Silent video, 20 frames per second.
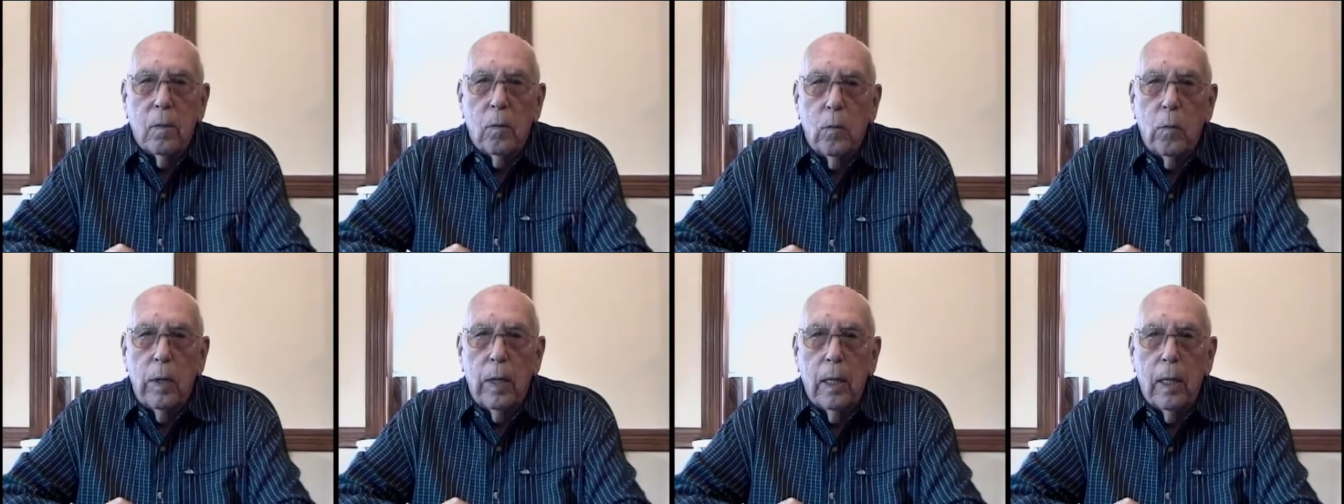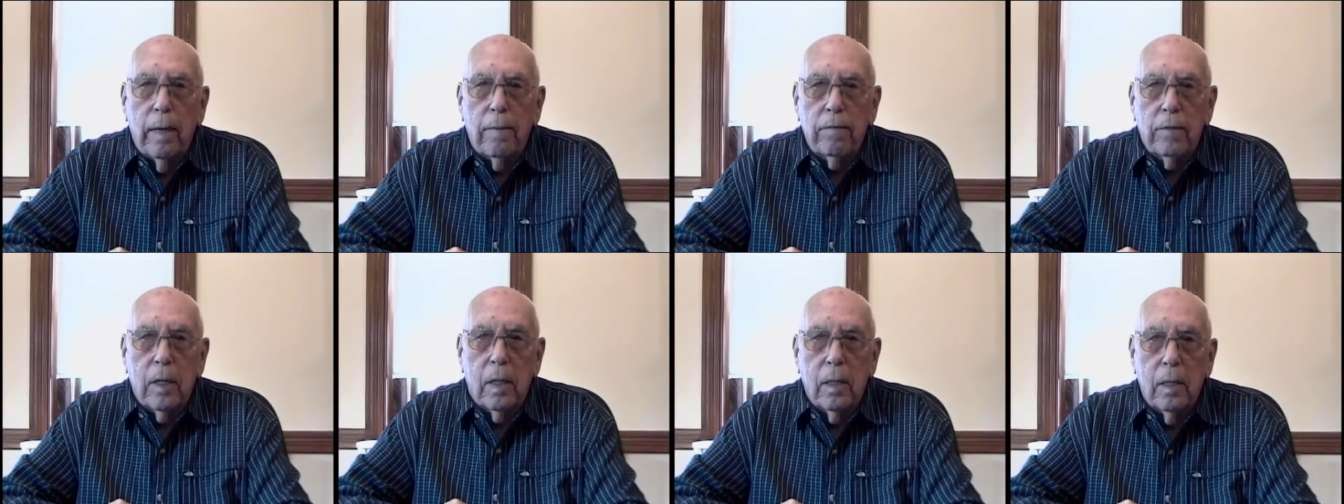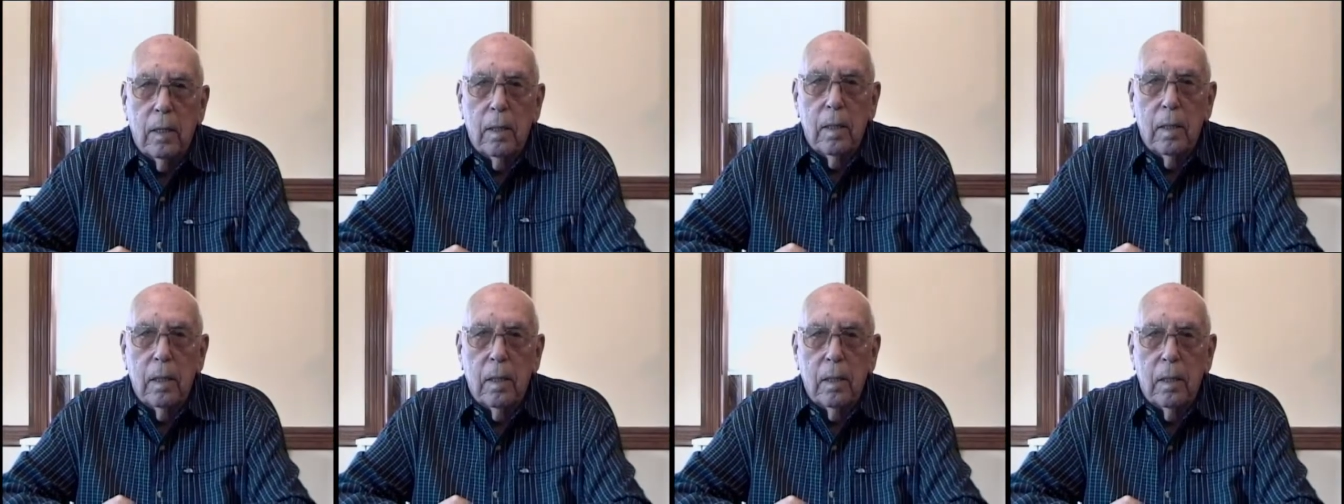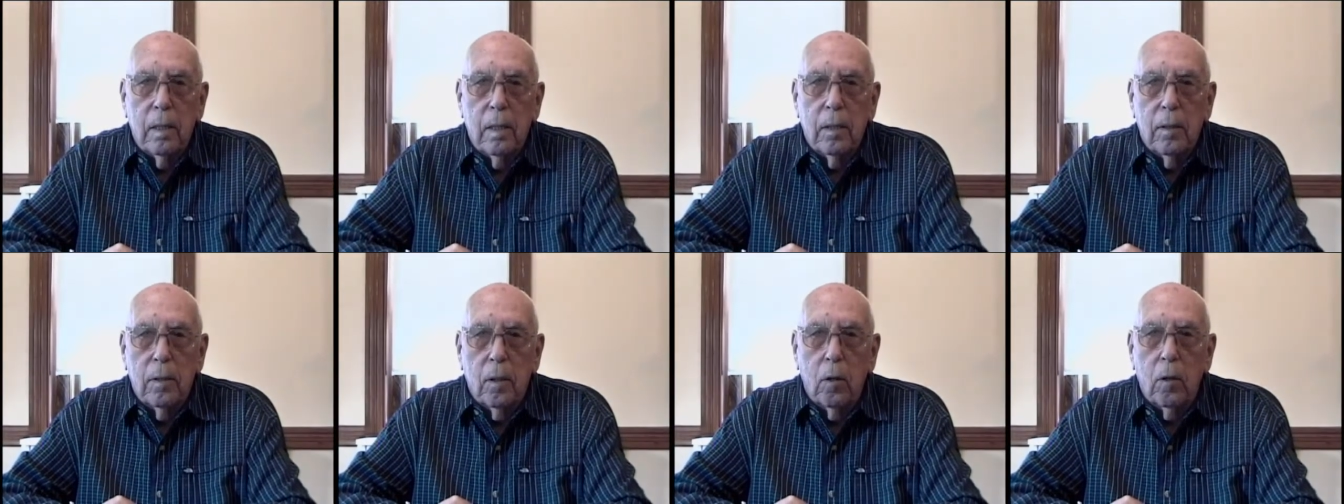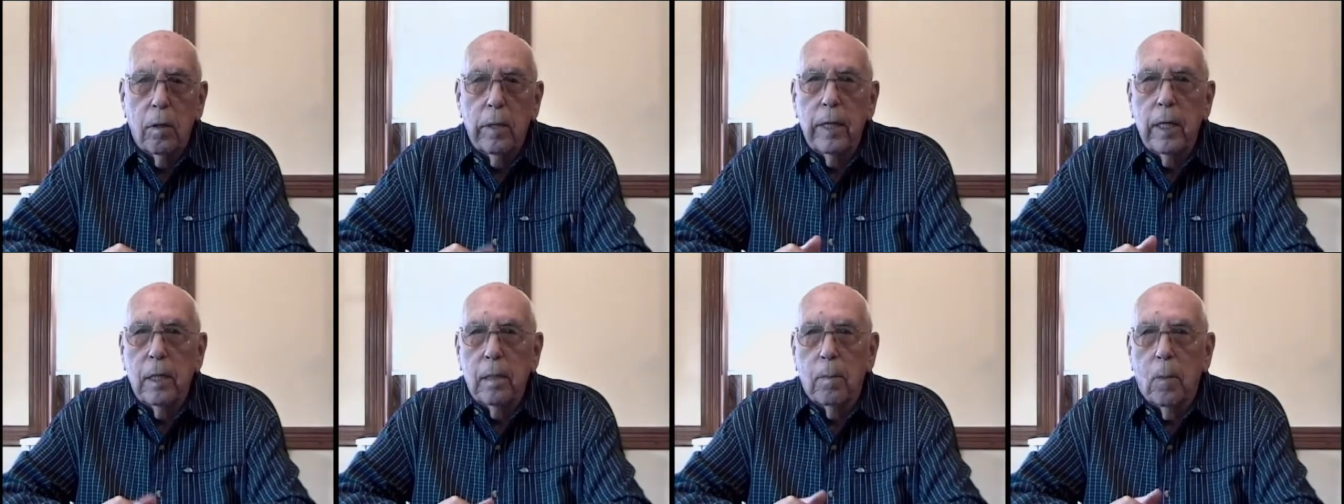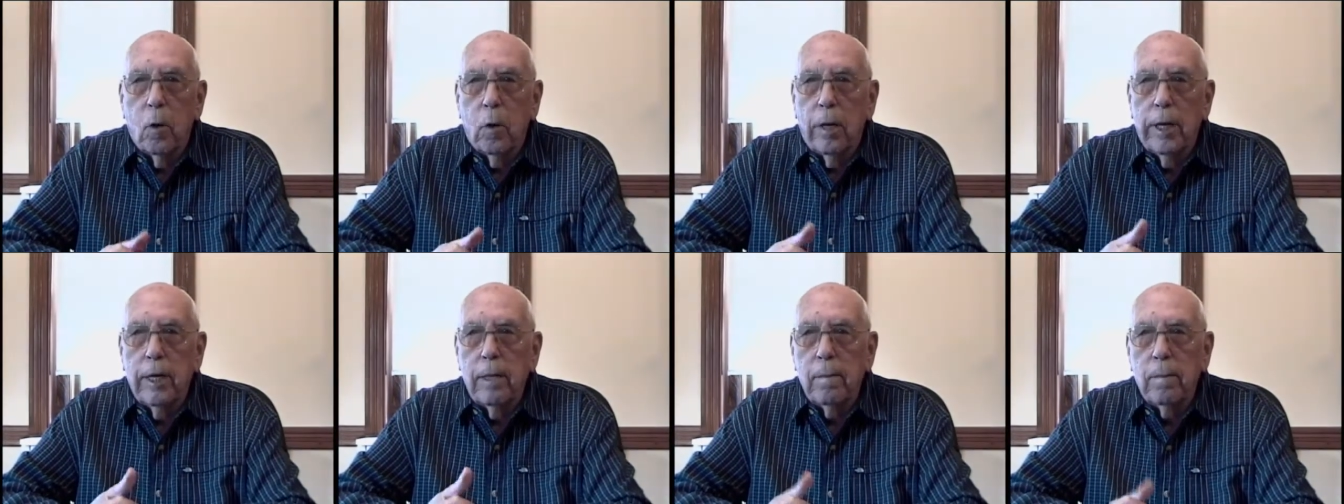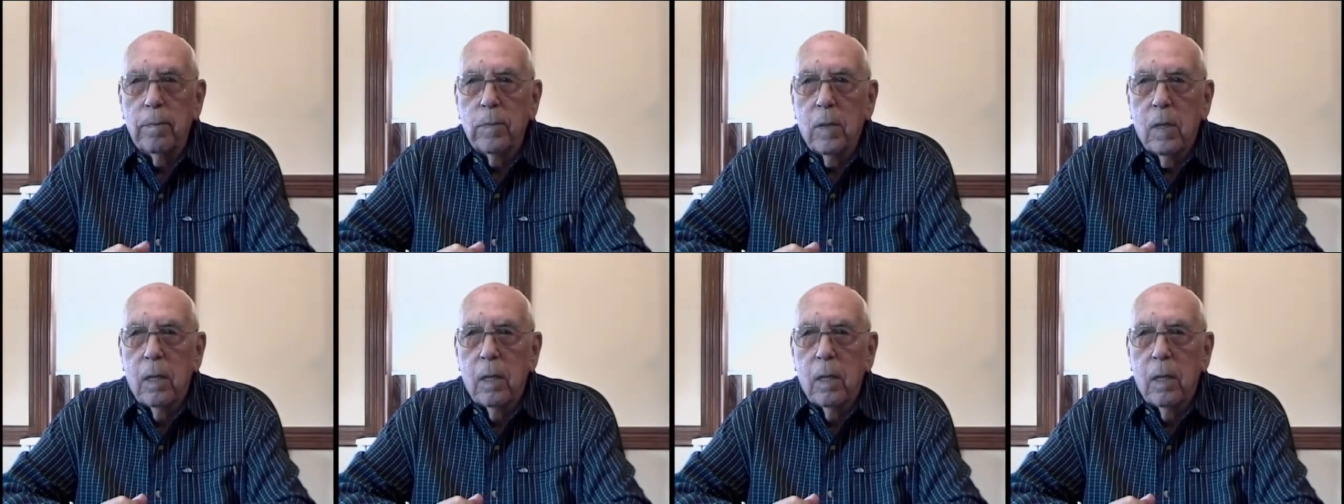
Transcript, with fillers: We left early in the morning